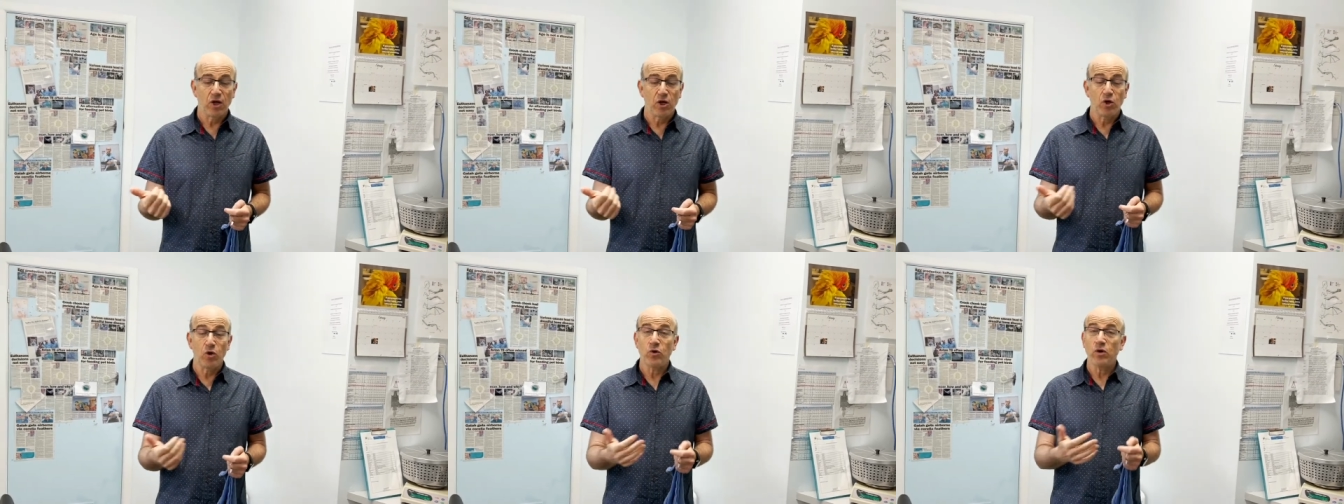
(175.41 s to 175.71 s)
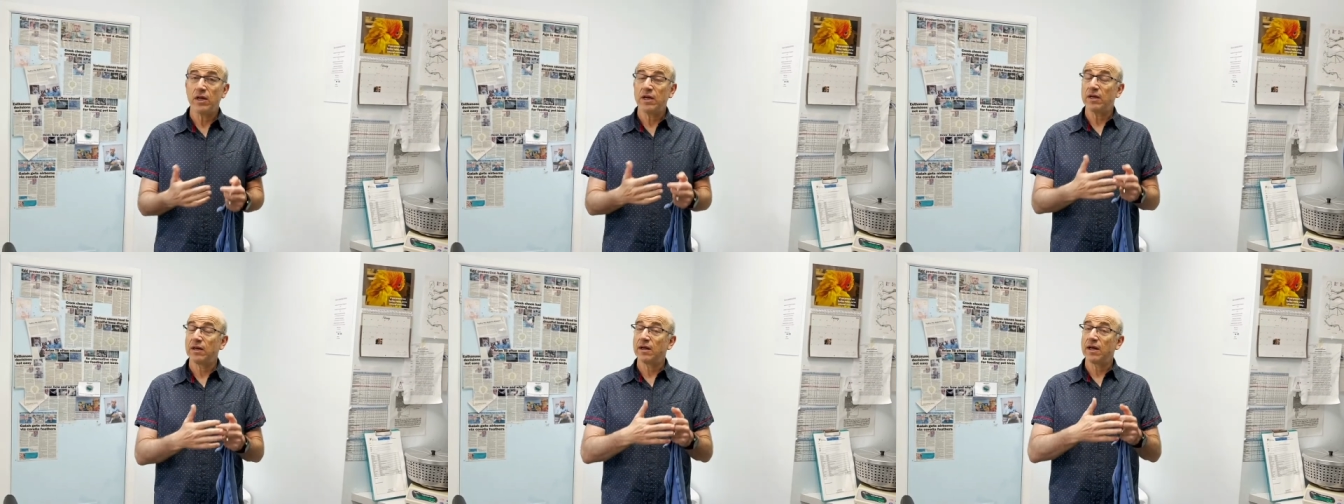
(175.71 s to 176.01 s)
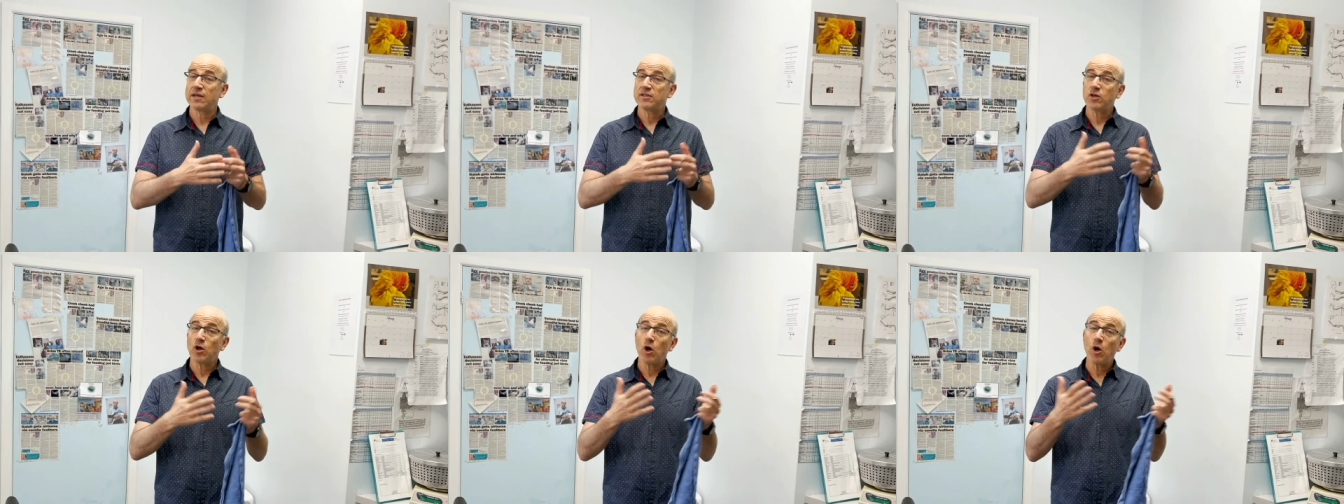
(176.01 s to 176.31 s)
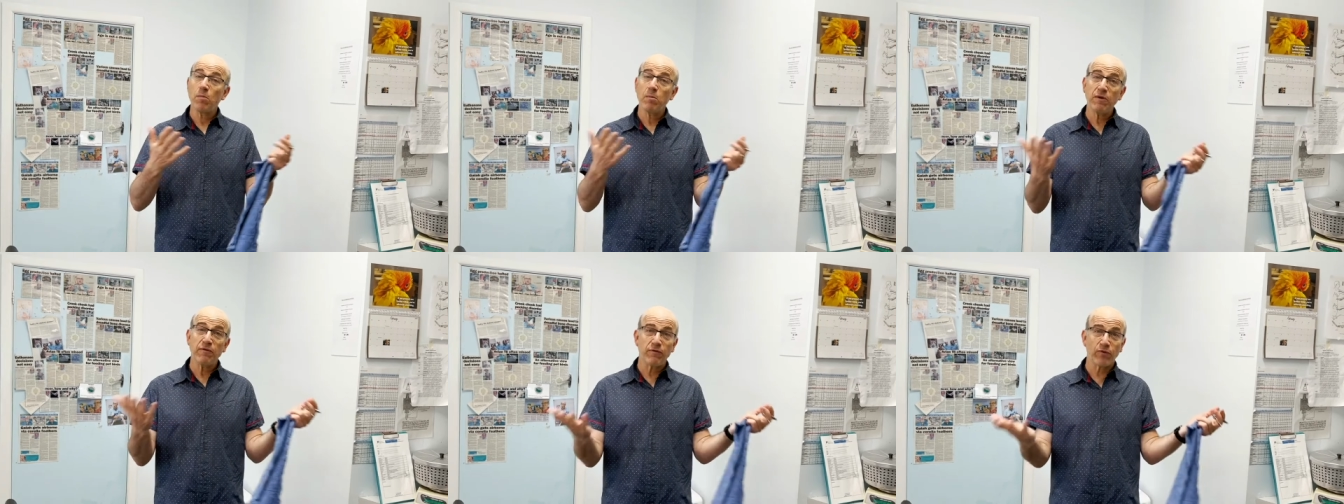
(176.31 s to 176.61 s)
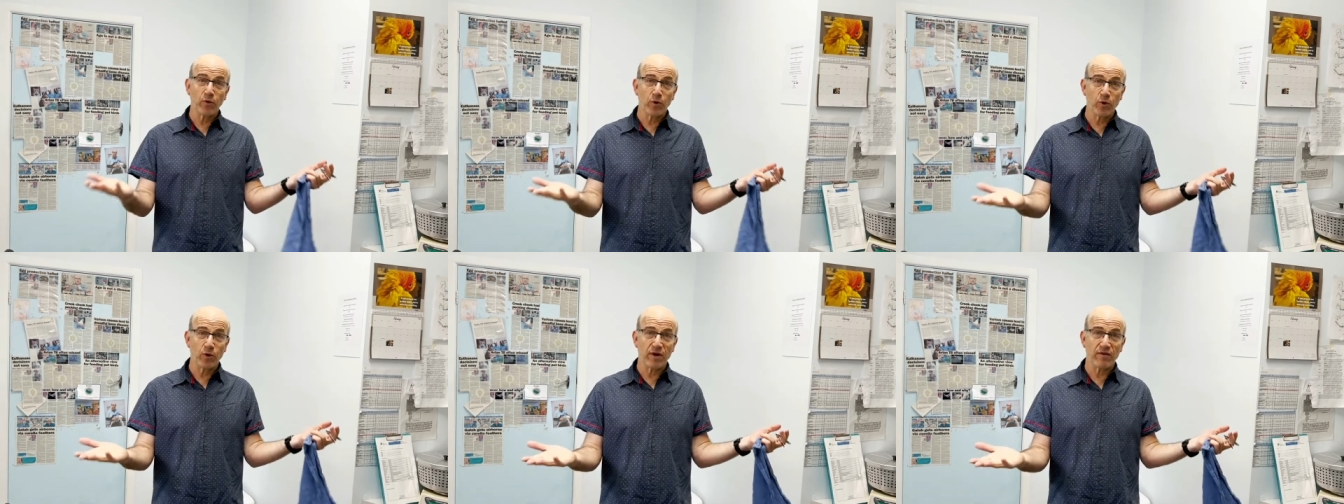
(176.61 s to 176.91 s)
You need a nice home
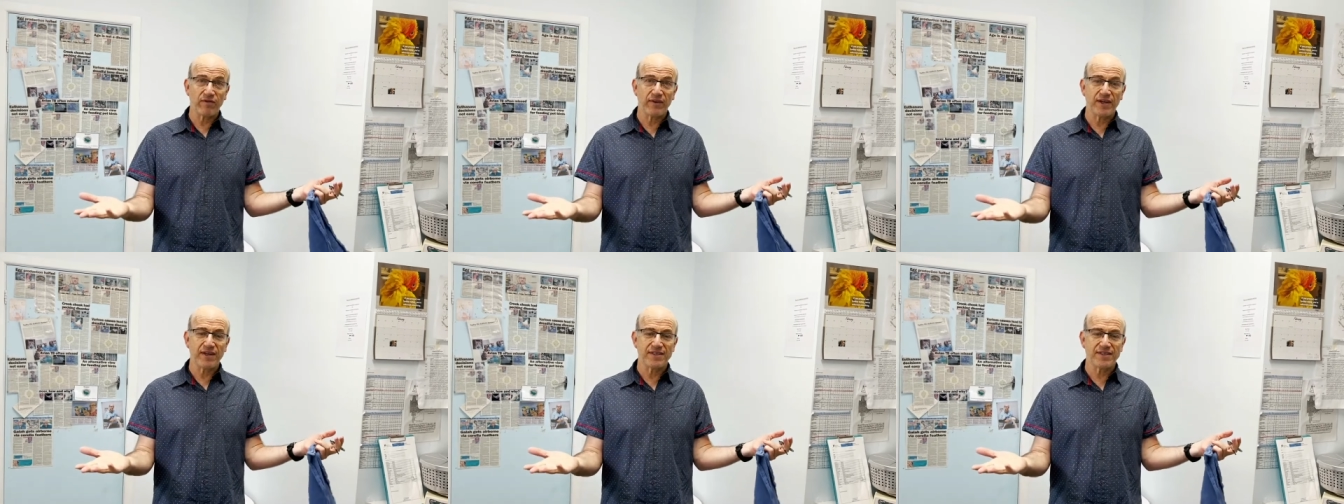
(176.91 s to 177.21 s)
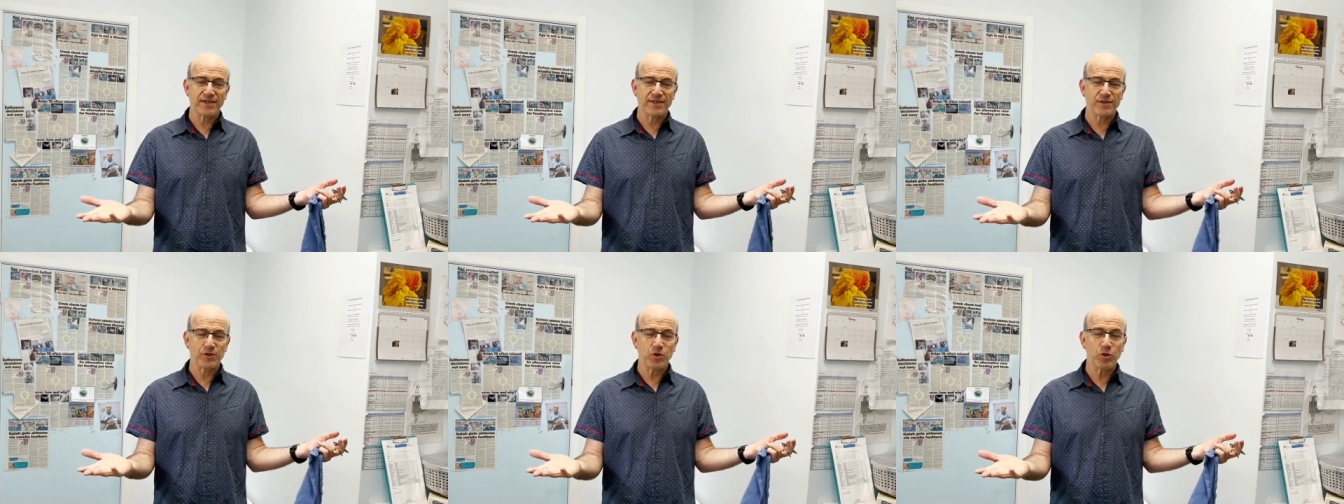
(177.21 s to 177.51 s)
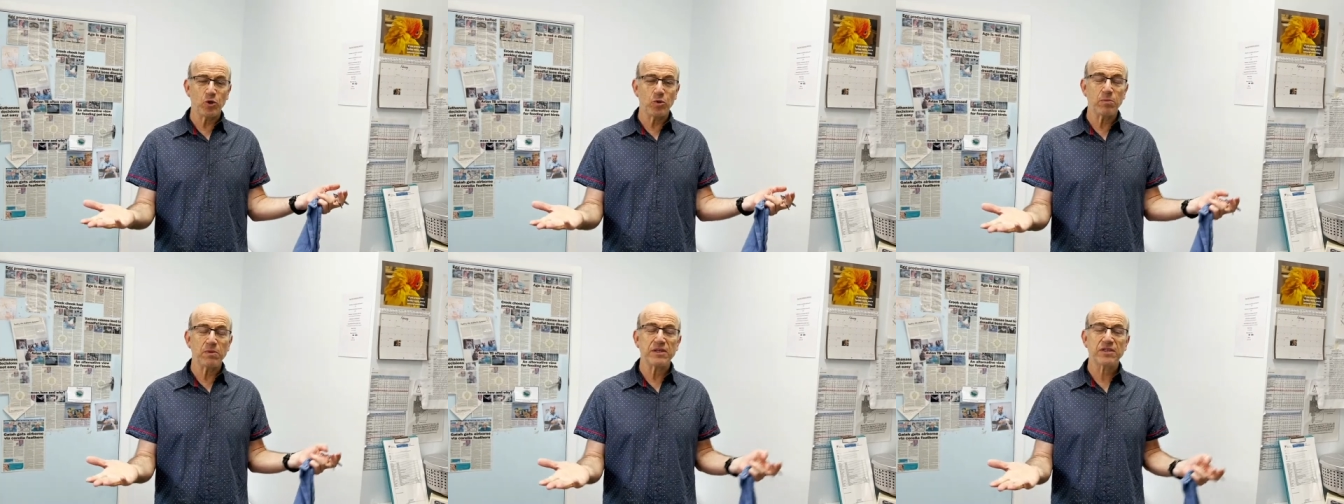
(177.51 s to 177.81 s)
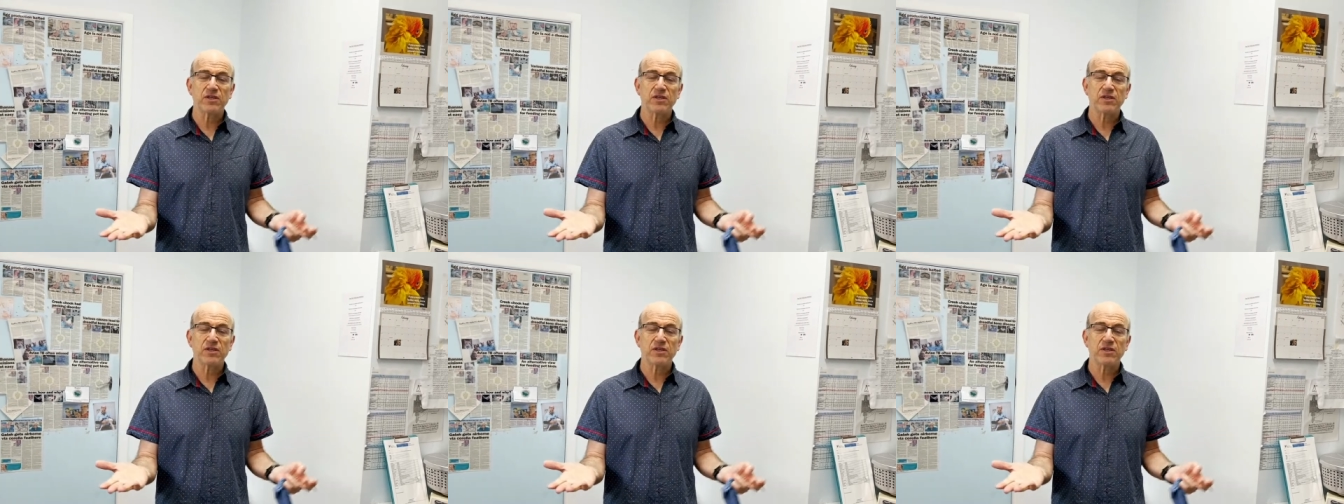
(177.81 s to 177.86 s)
before you have kids as a human.